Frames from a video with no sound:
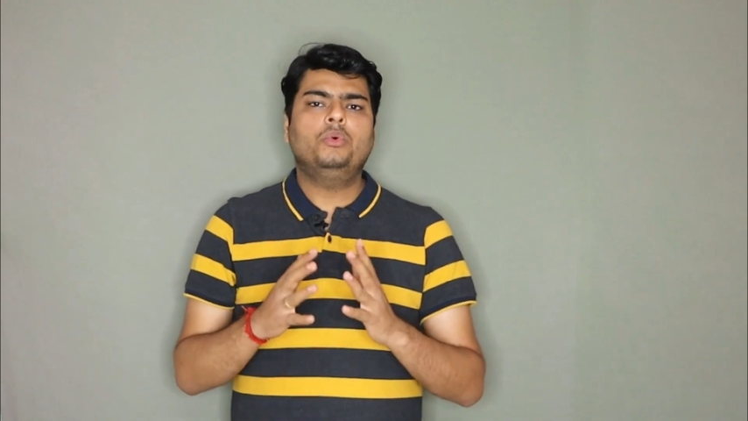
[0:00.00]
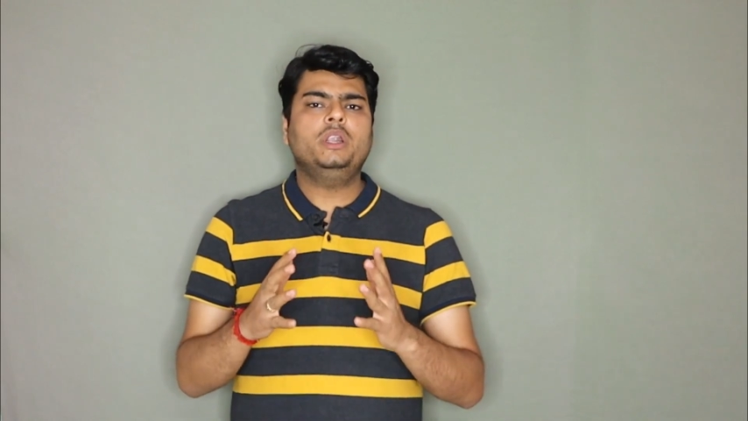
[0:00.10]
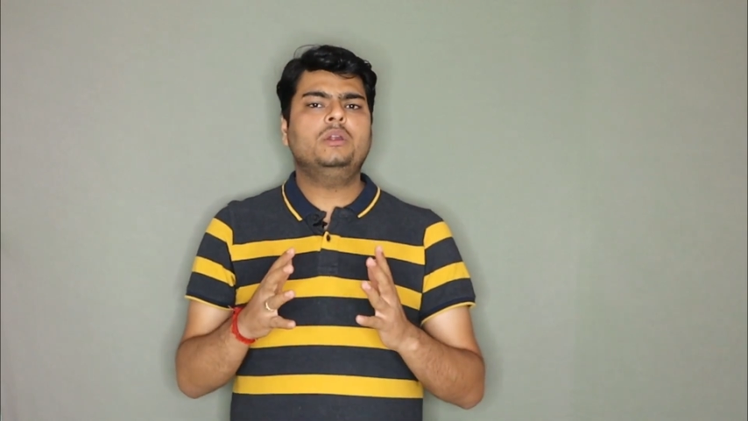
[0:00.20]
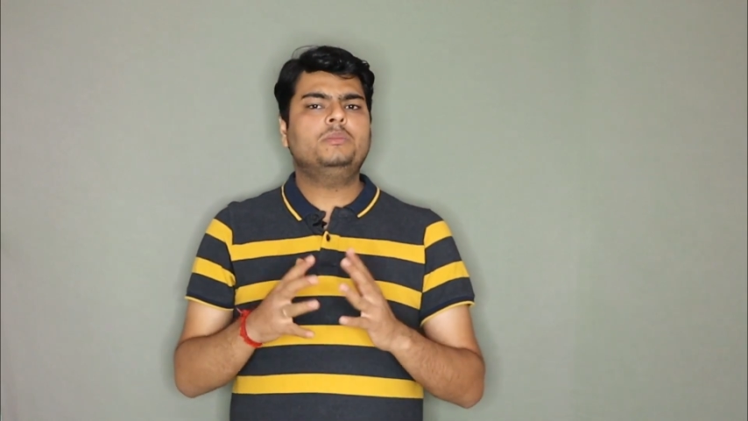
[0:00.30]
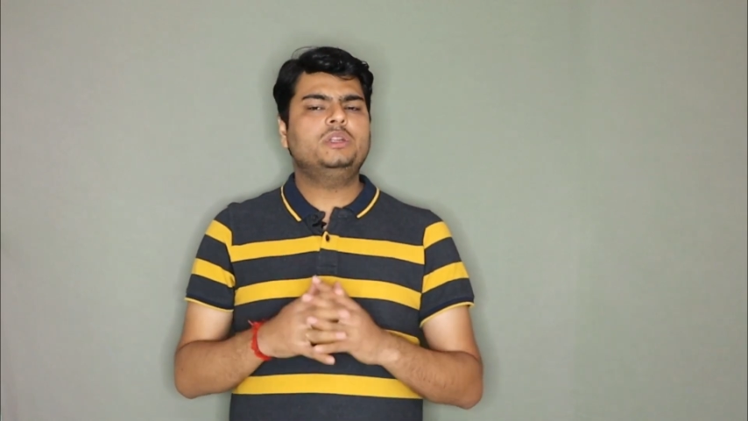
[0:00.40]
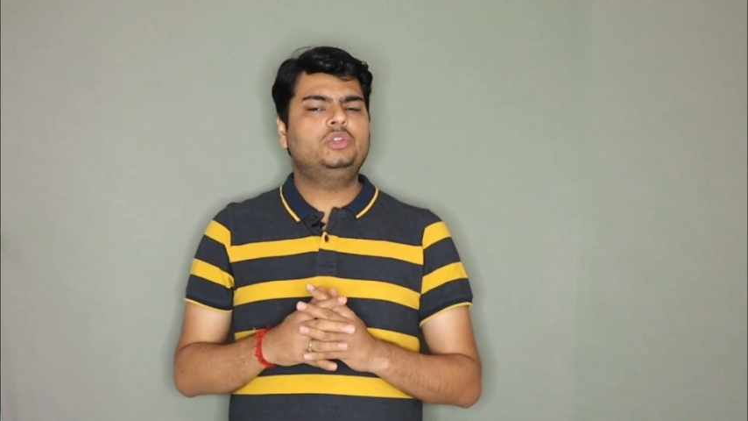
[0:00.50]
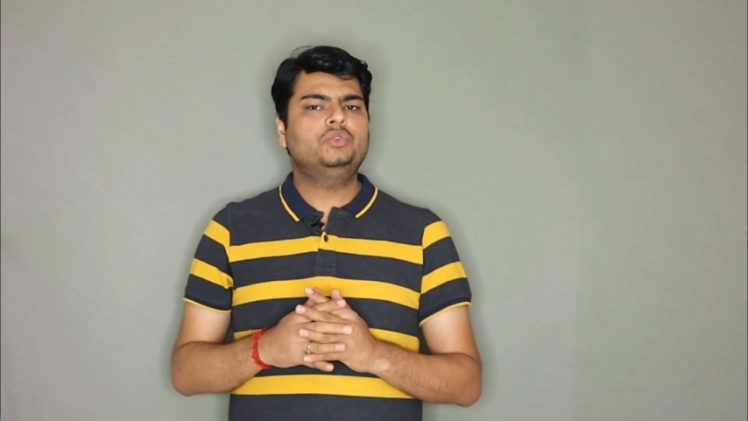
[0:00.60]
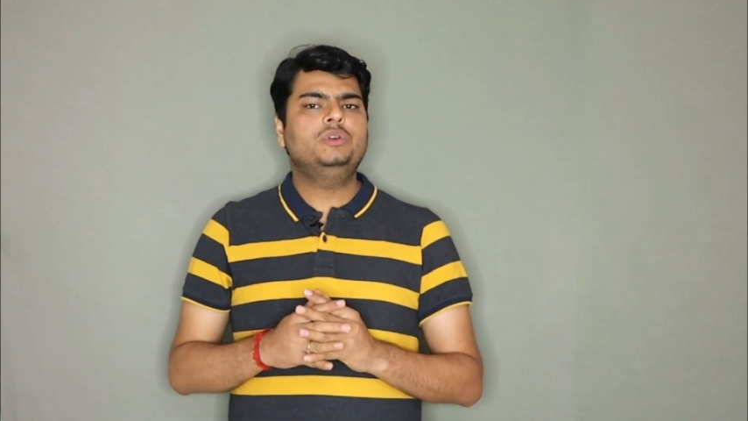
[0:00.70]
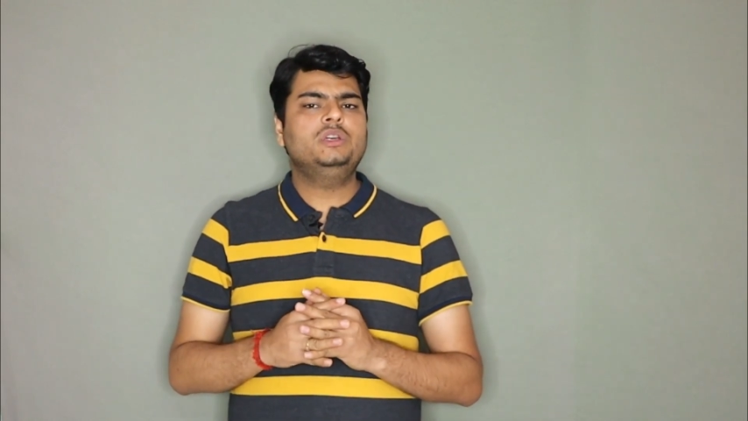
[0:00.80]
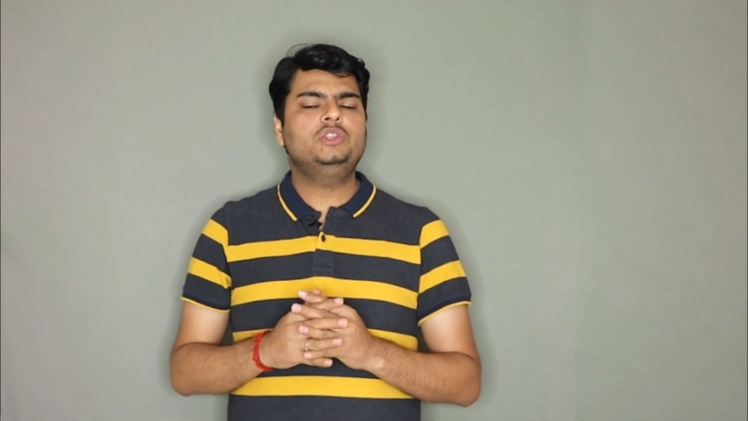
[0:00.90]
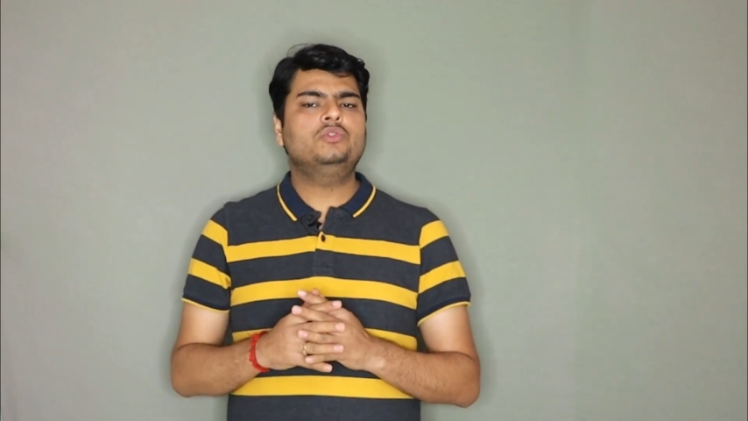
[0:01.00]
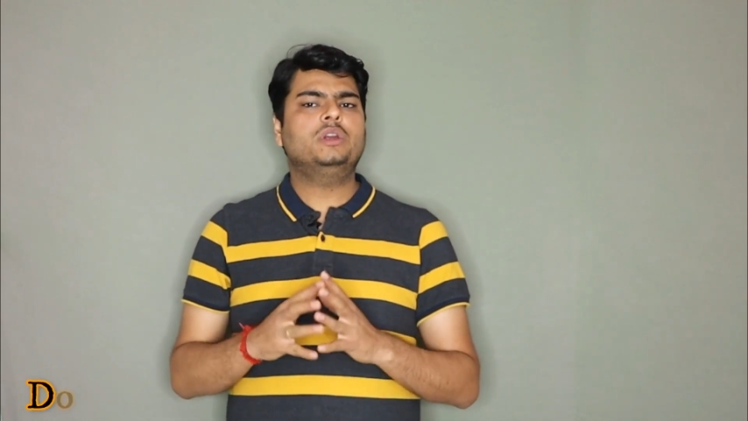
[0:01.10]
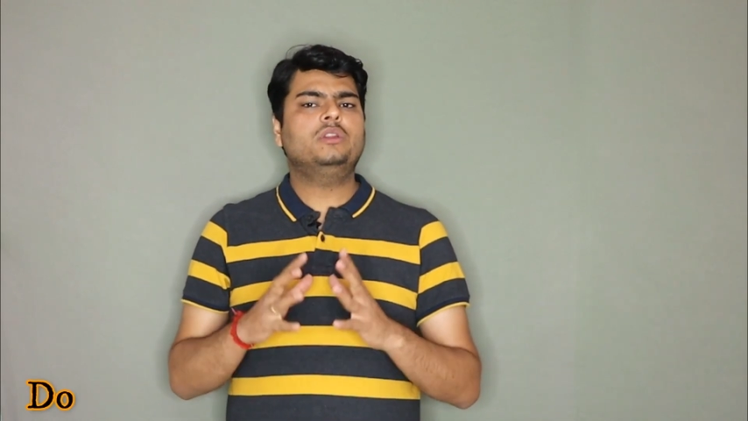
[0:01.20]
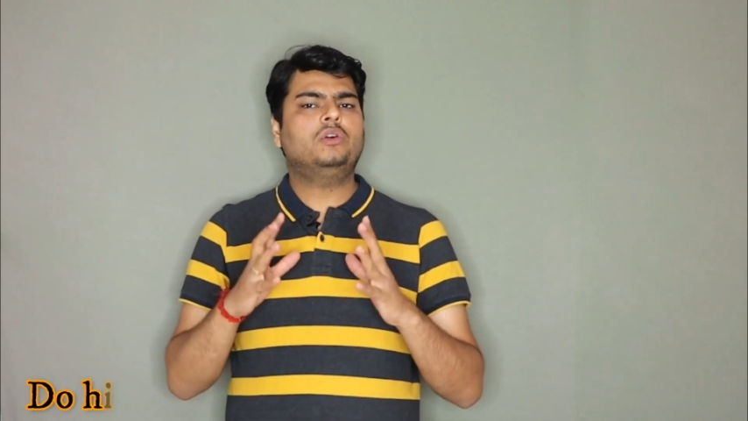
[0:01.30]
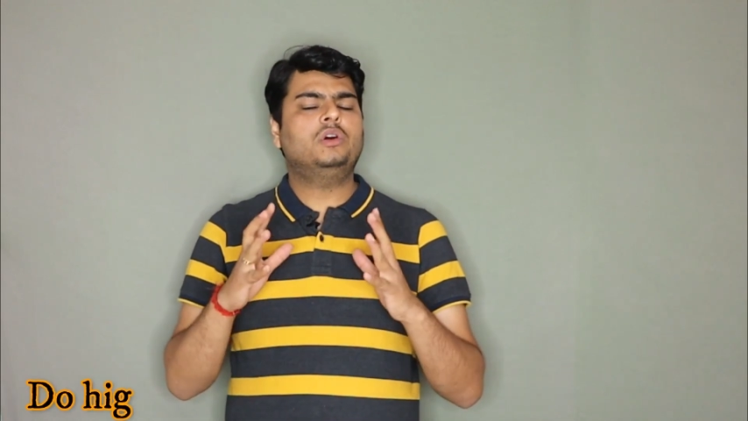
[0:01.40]
point number 2 is you
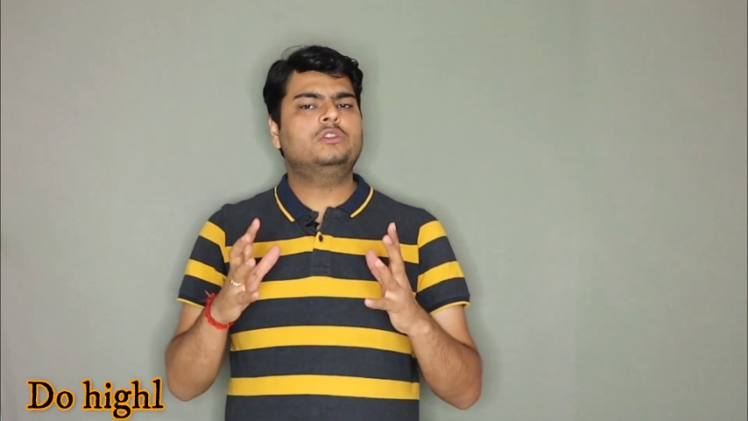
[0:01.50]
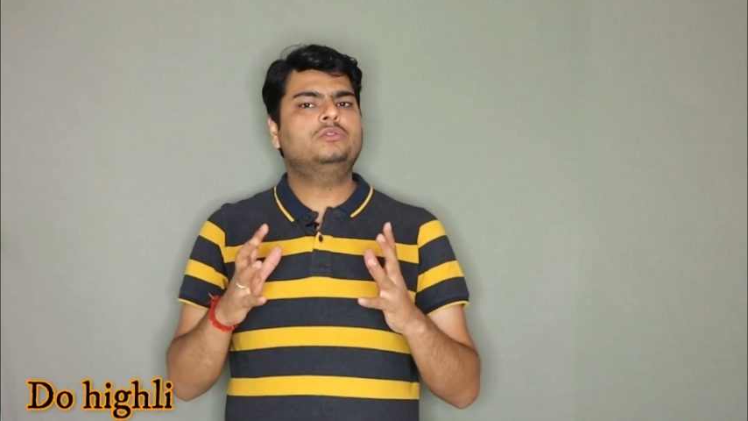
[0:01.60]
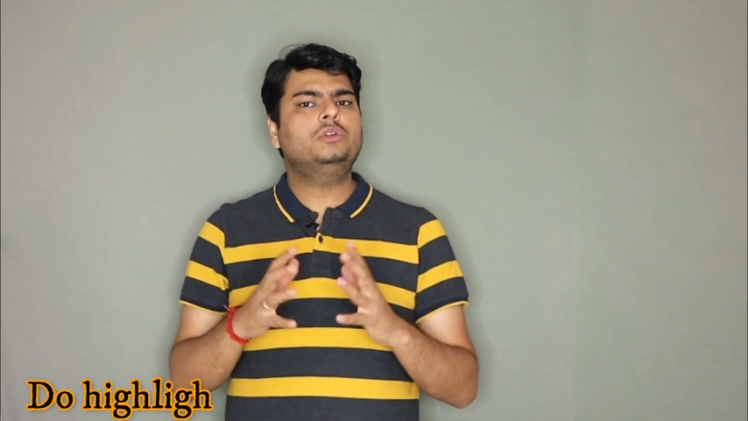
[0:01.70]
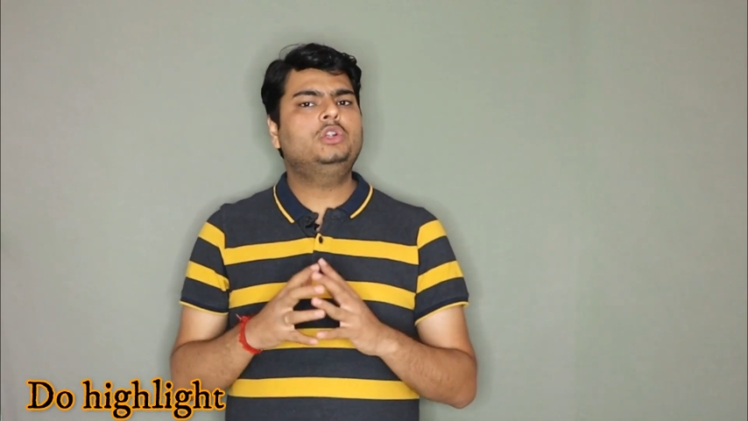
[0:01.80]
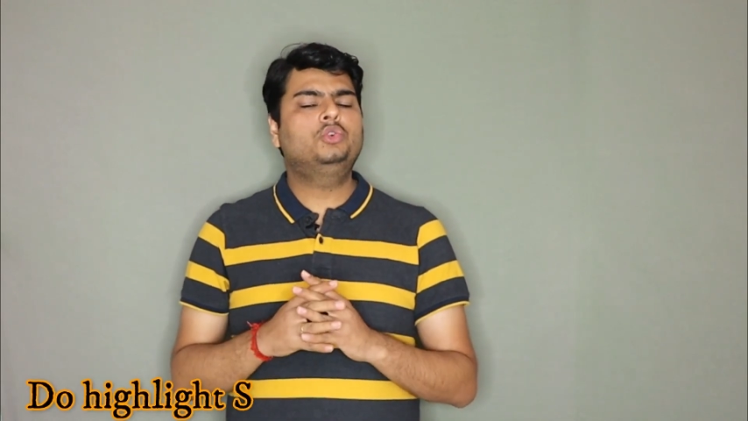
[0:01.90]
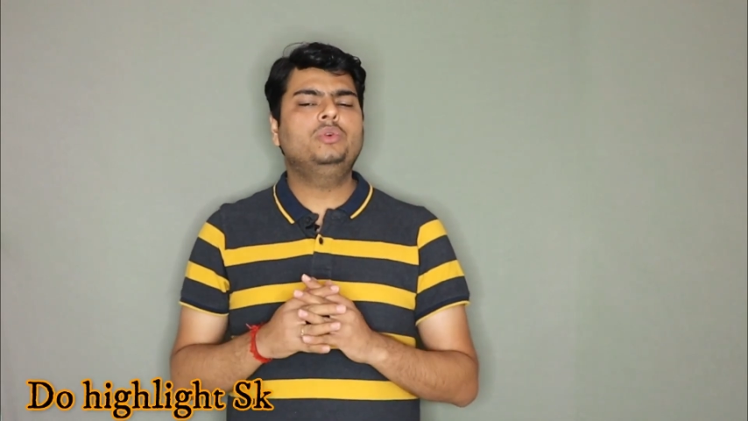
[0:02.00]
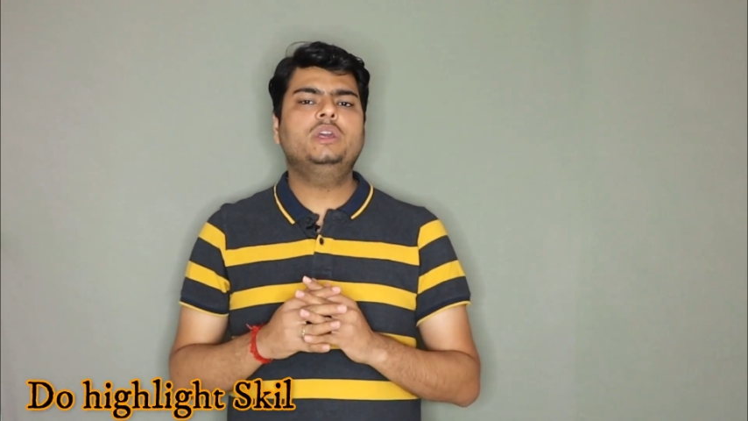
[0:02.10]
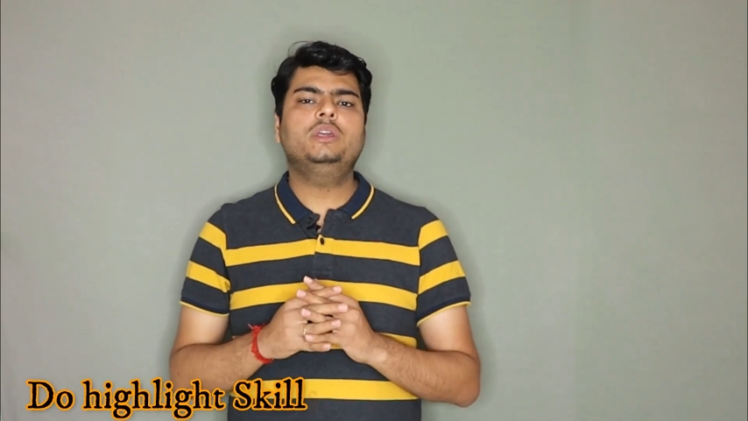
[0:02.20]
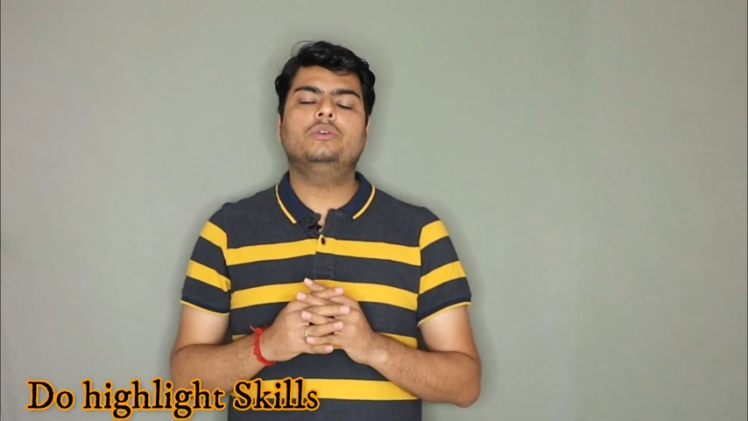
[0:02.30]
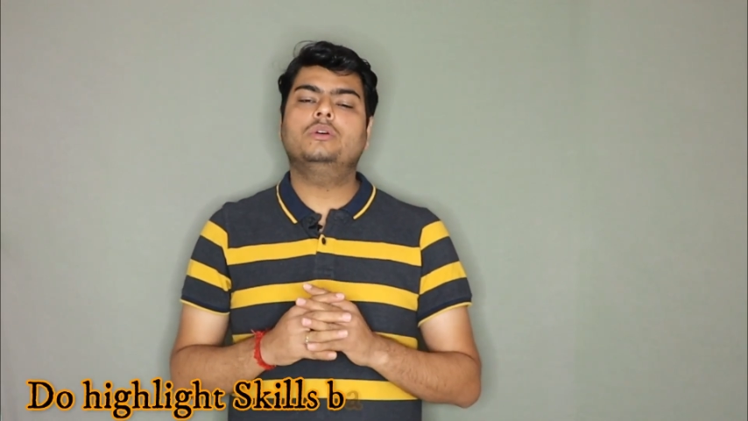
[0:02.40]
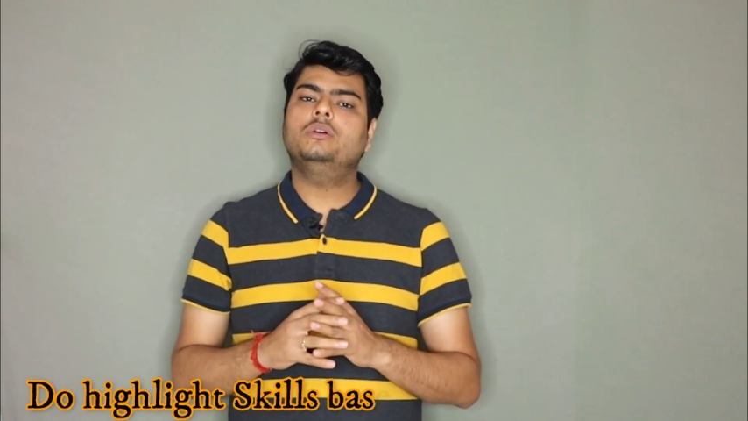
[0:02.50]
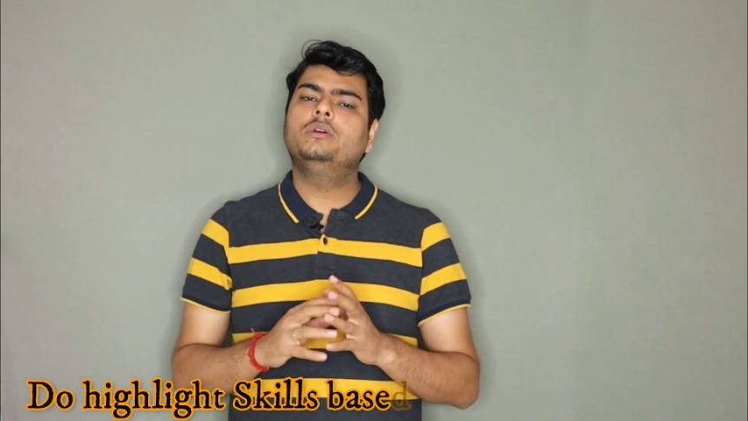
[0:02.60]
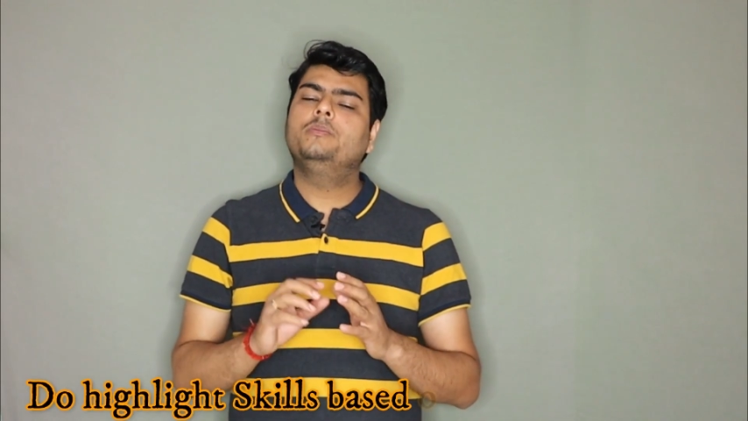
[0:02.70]
can also tweak your